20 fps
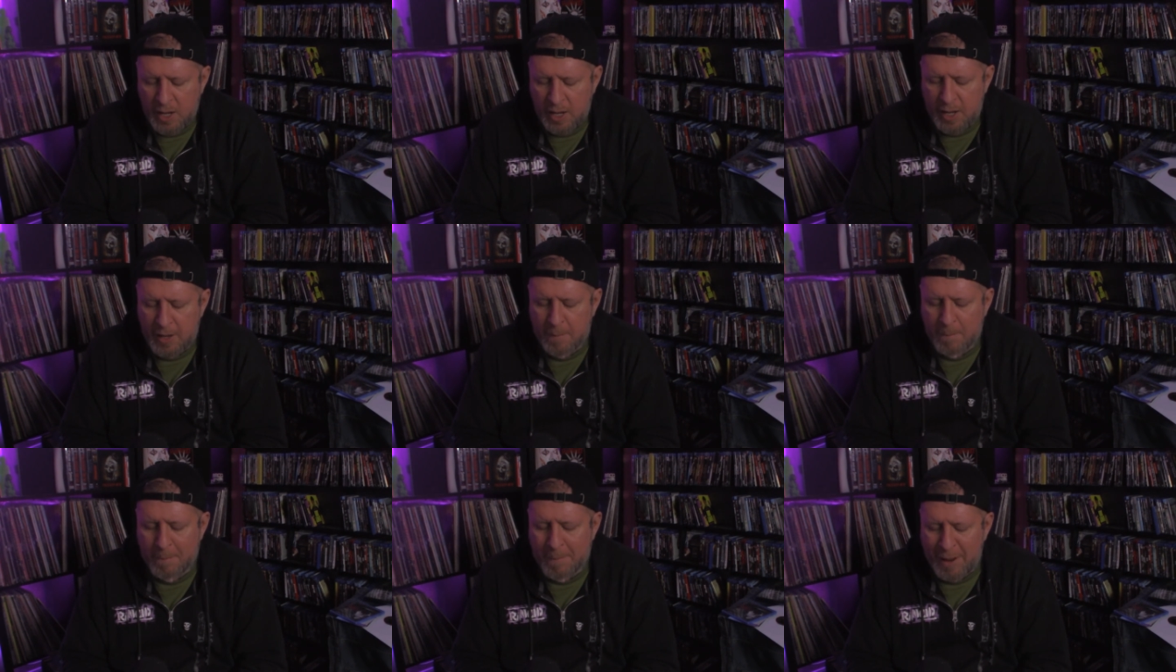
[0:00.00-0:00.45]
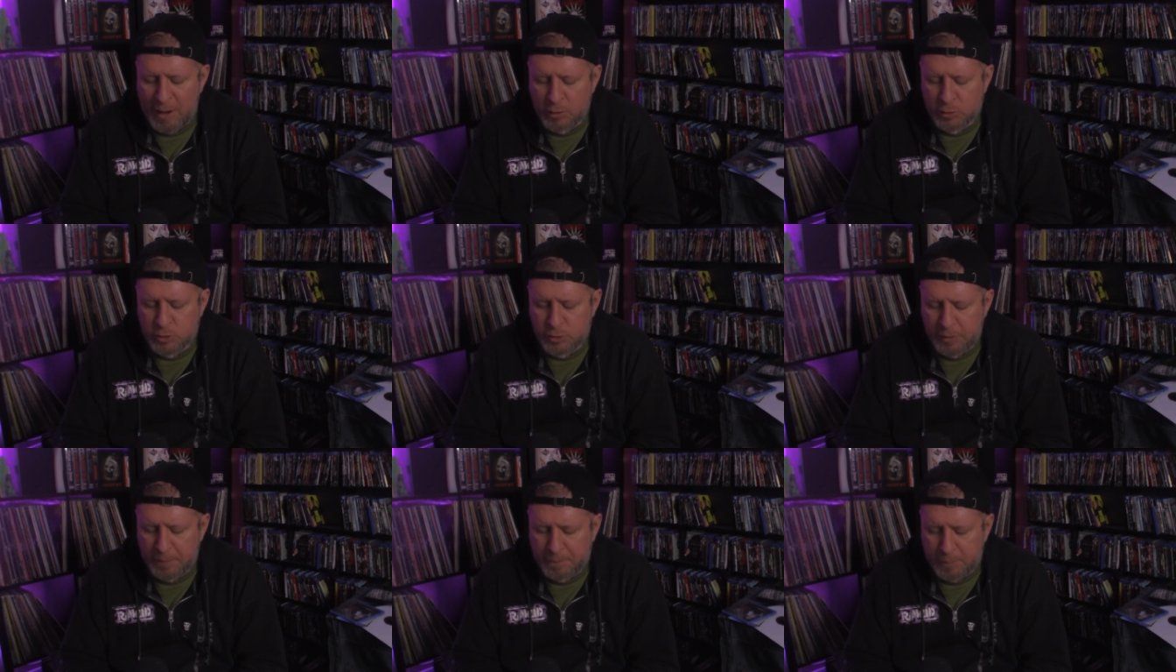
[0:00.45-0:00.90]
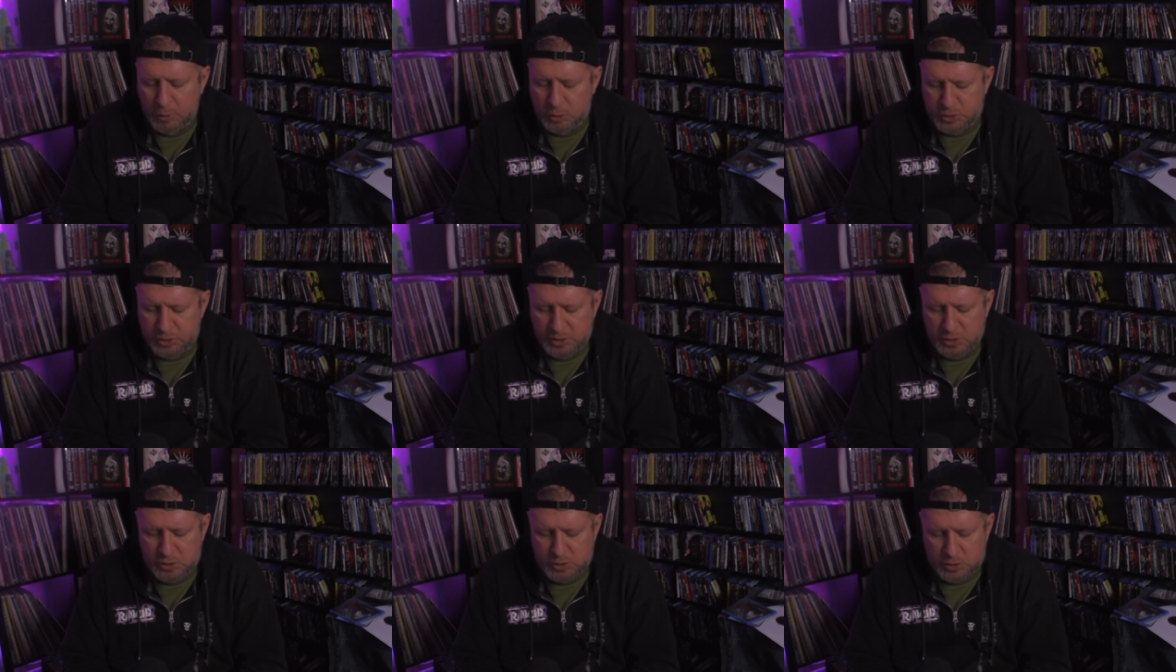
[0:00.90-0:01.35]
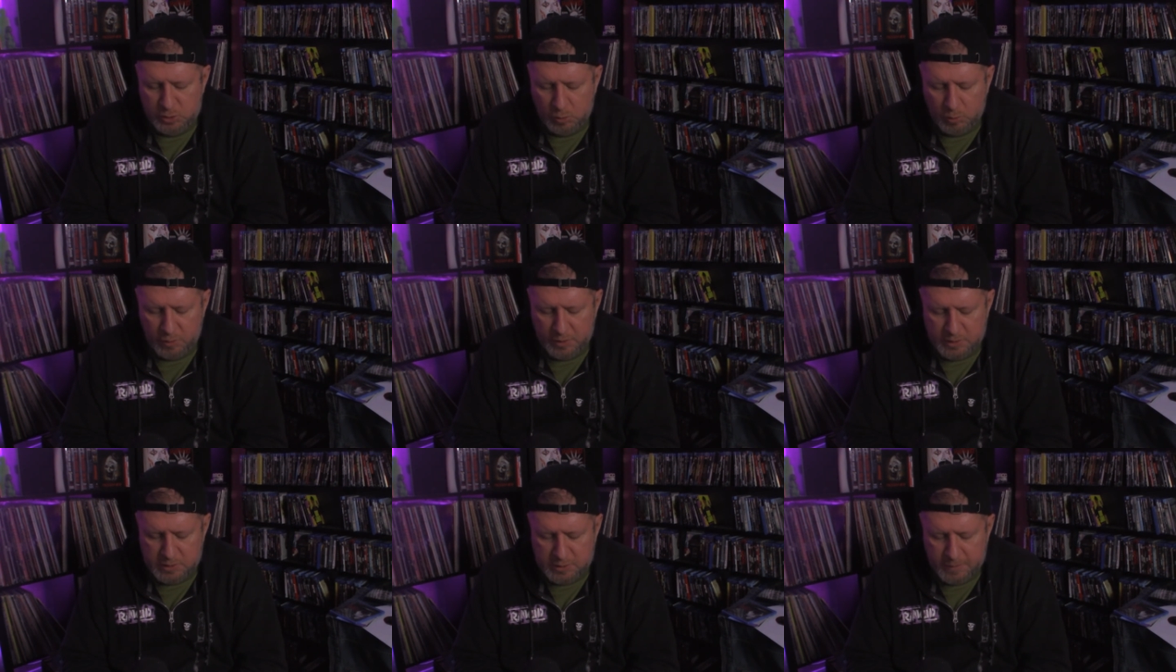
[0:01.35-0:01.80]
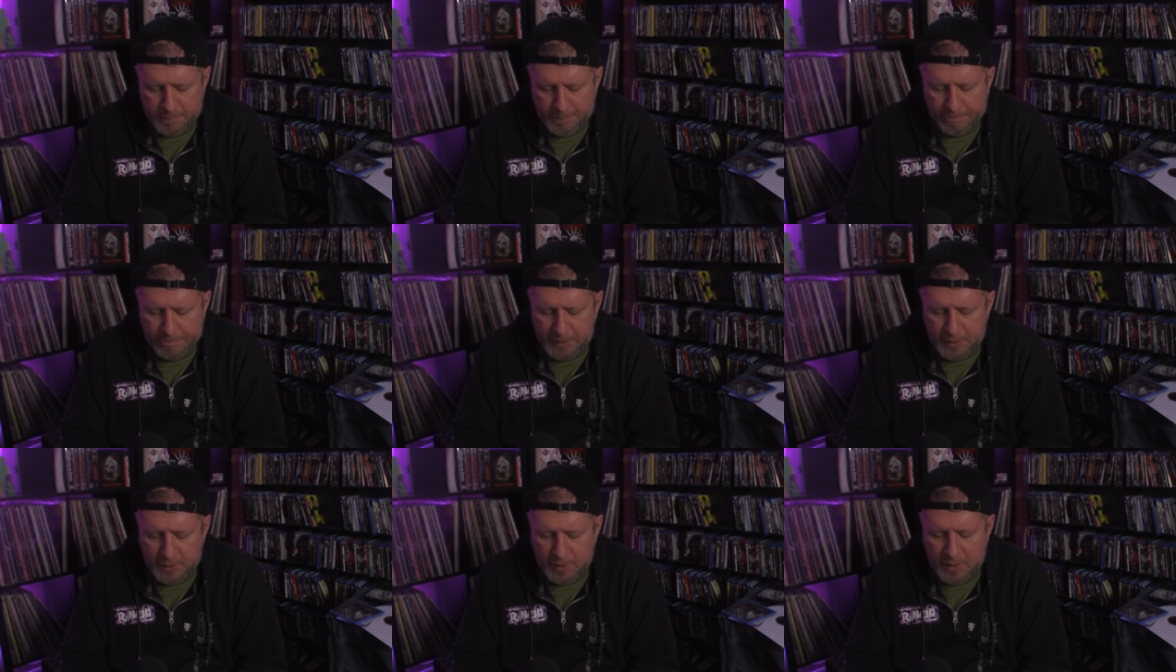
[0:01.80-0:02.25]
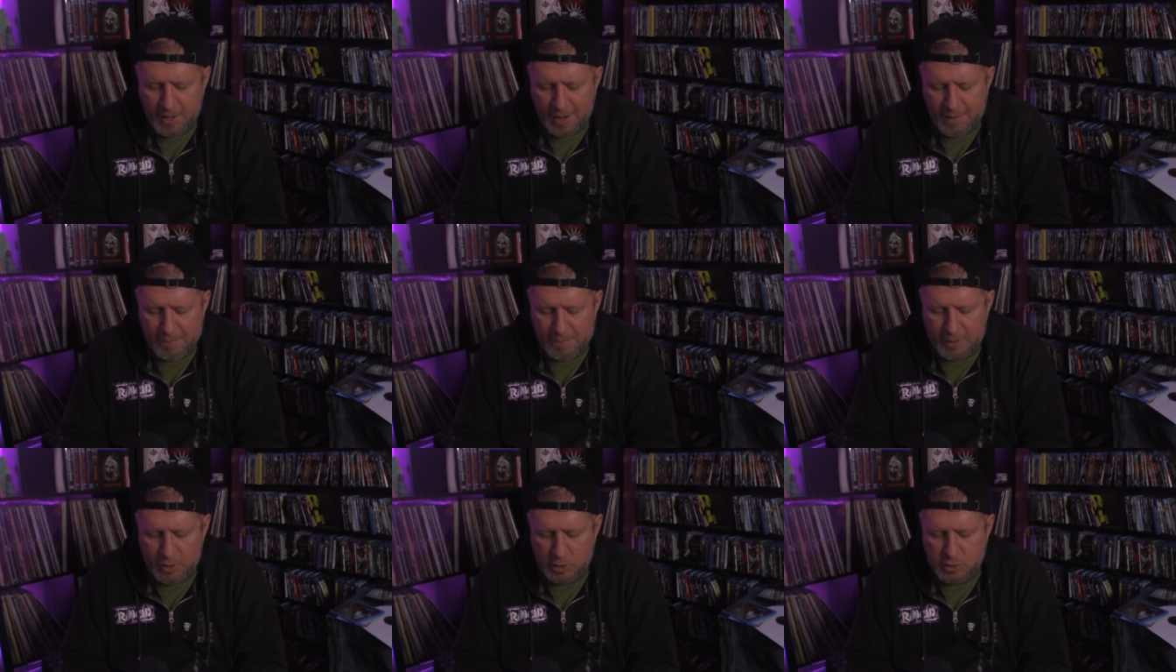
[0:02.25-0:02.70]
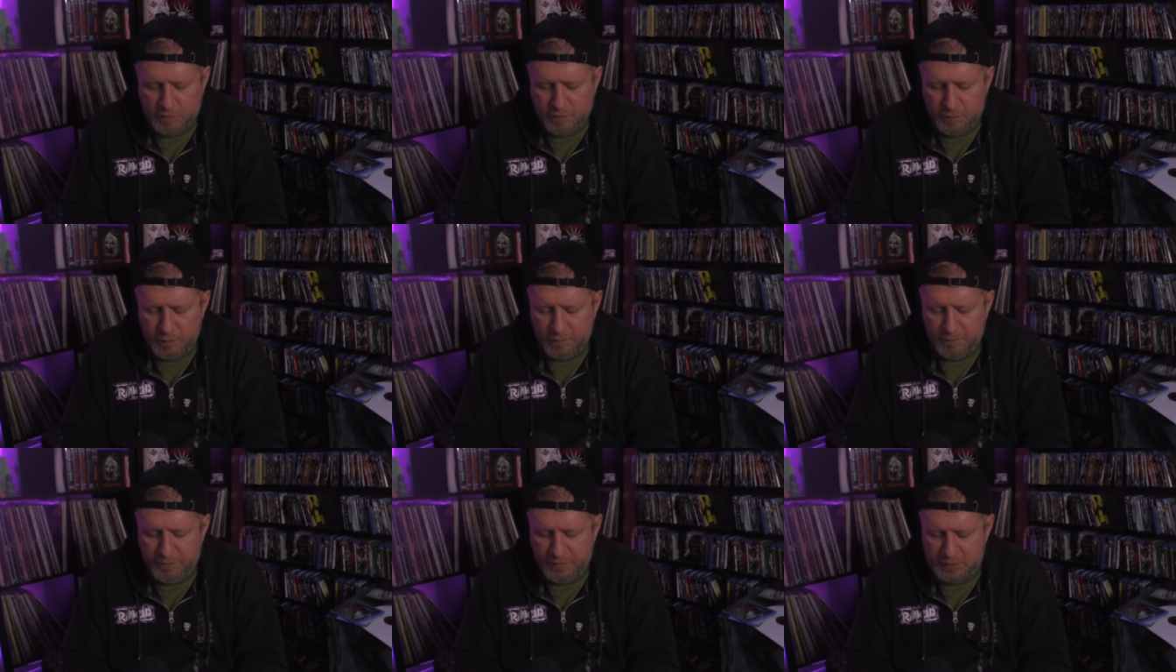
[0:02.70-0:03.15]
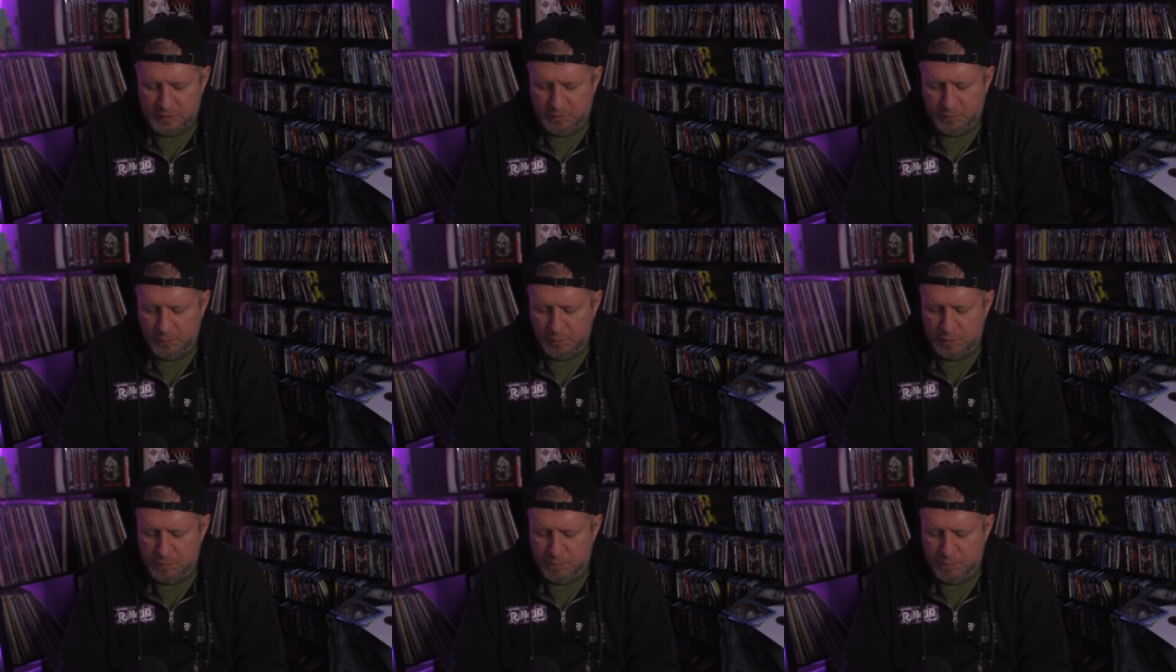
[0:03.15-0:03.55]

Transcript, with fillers: and boundary pushing stories. Nightmares Film Festival has